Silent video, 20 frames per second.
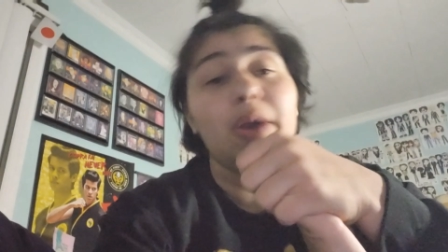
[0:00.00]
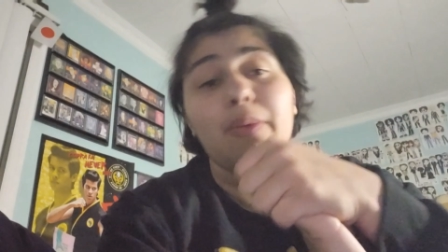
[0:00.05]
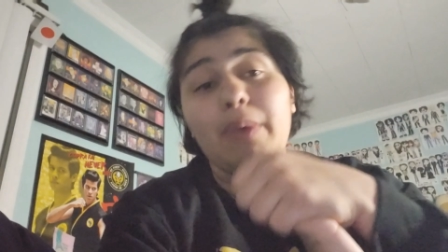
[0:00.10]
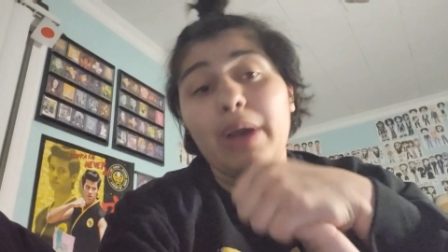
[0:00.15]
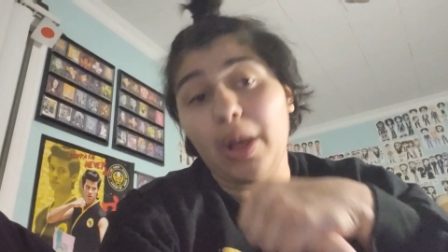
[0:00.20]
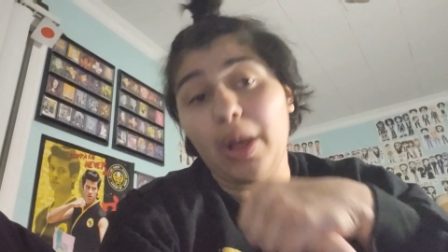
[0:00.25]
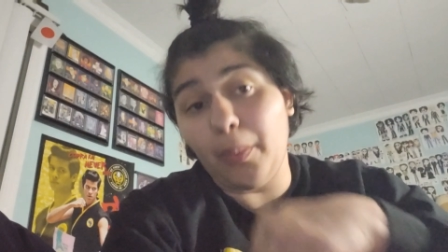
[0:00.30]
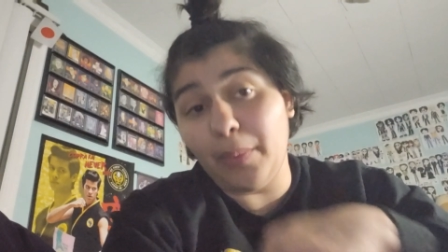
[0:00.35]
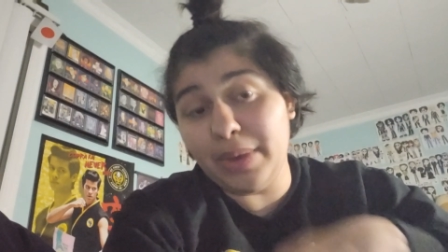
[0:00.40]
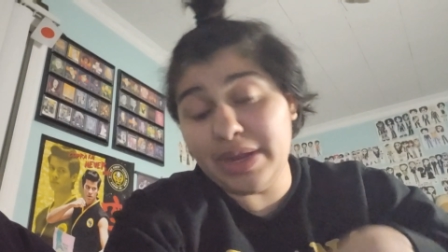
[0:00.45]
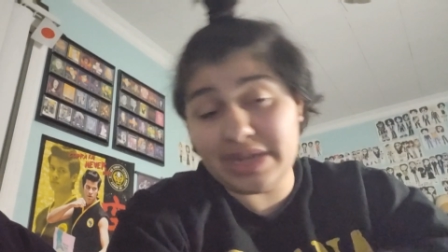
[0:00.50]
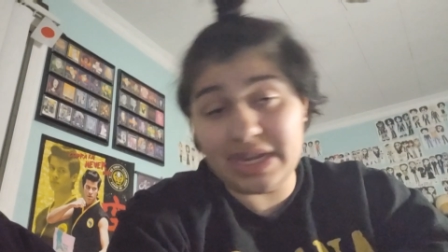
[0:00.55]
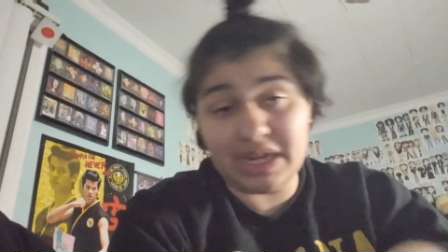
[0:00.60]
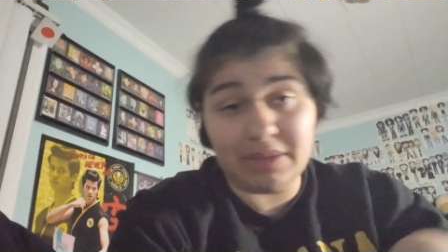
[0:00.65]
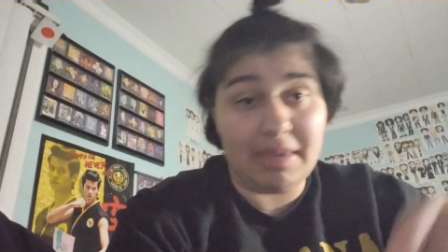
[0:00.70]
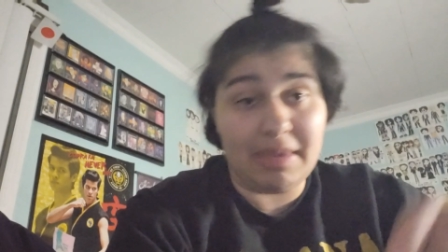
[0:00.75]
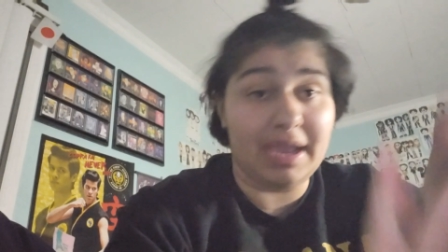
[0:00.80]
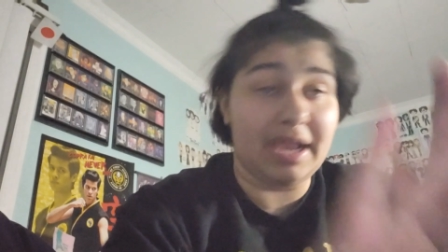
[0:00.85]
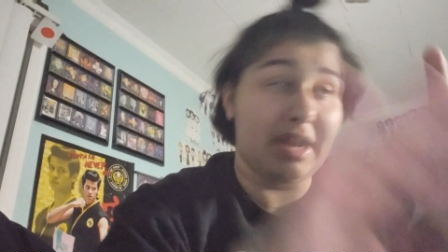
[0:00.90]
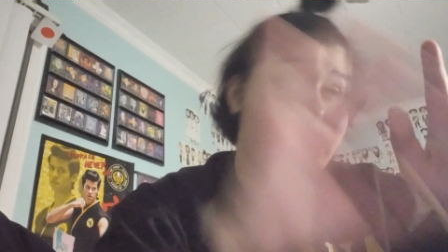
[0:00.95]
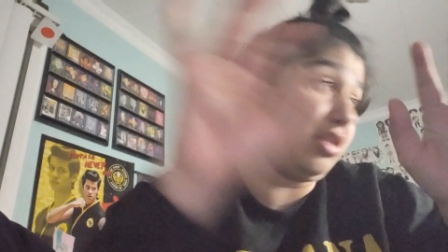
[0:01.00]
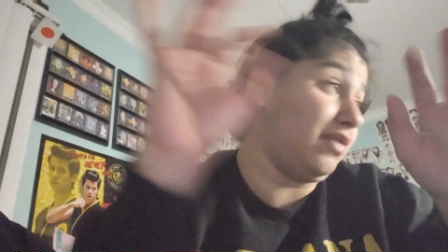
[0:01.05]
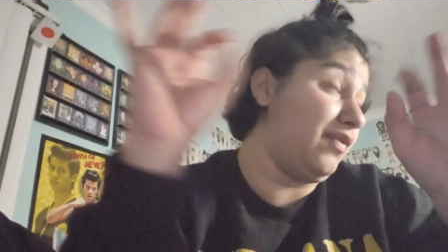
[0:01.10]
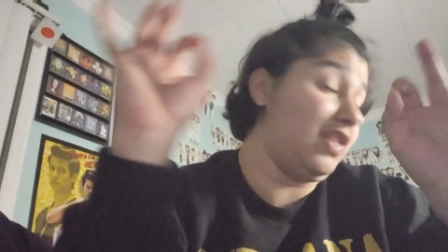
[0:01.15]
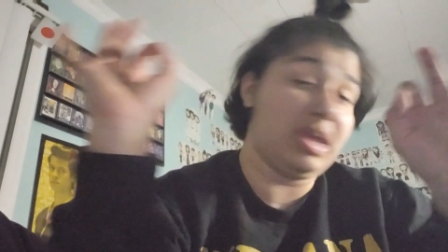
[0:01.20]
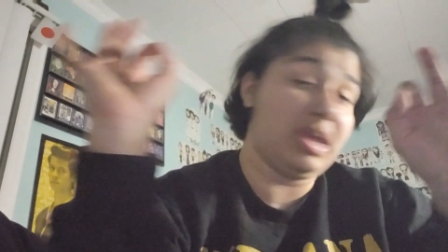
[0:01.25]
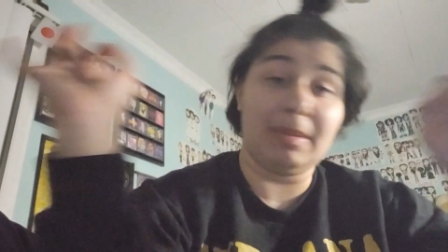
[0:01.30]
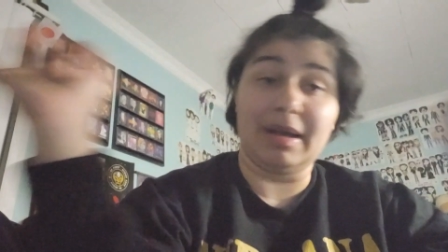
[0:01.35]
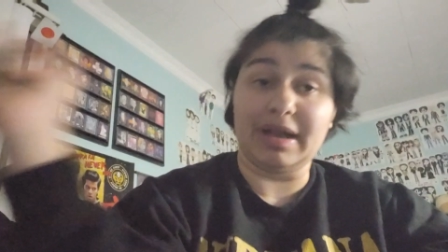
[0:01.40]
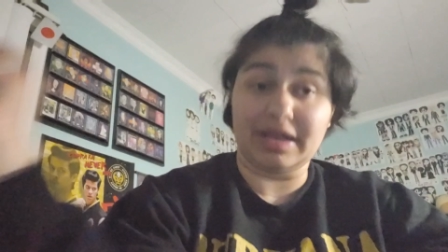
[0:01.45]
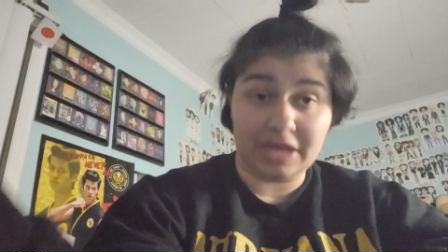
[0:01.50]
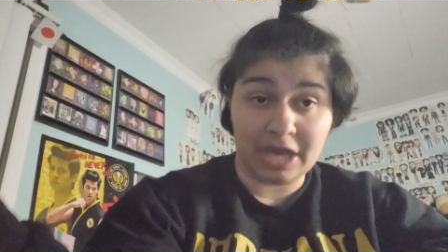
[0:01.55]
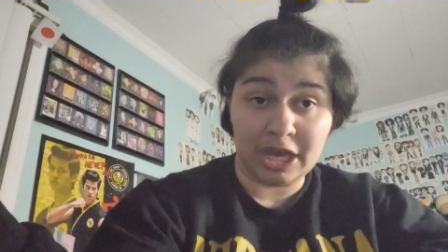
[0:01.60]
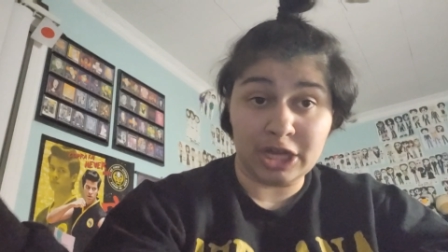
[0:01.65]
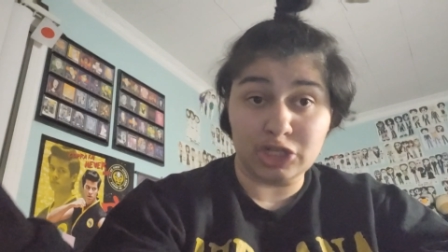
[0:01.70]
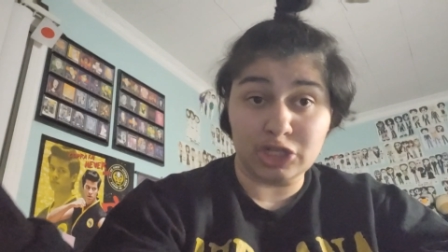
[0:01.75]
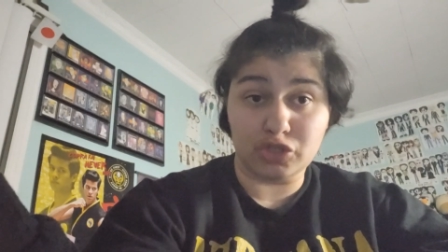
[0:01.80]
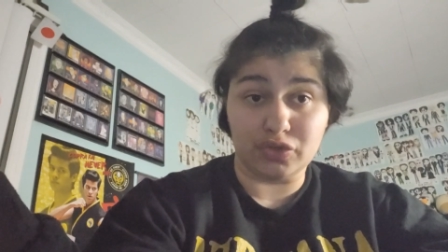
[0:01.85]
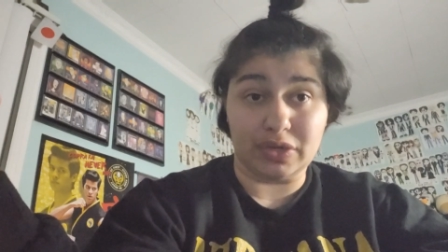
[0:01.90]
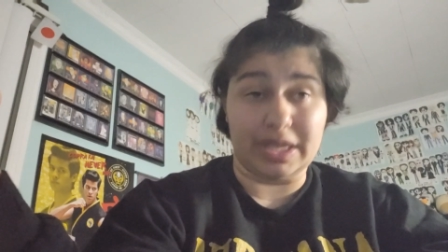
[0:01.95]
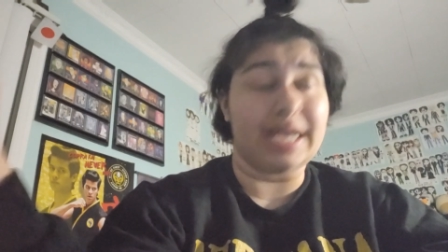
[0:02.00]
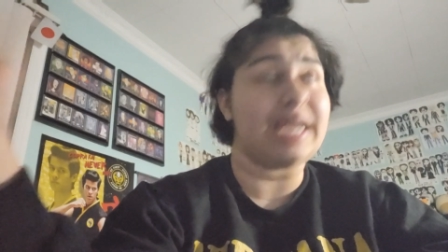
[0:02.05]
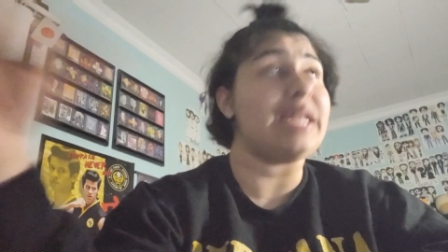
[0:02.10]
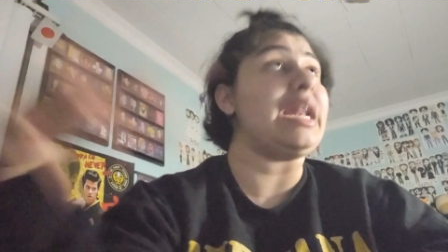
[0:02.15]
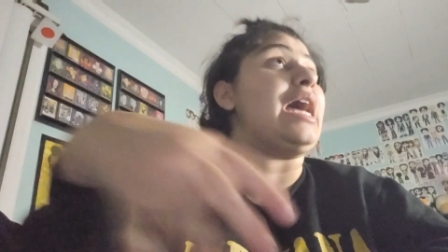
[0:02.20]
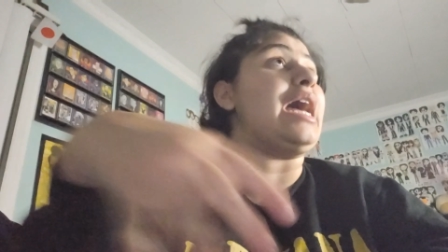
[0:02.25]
well, we need to make another video about Conjuring and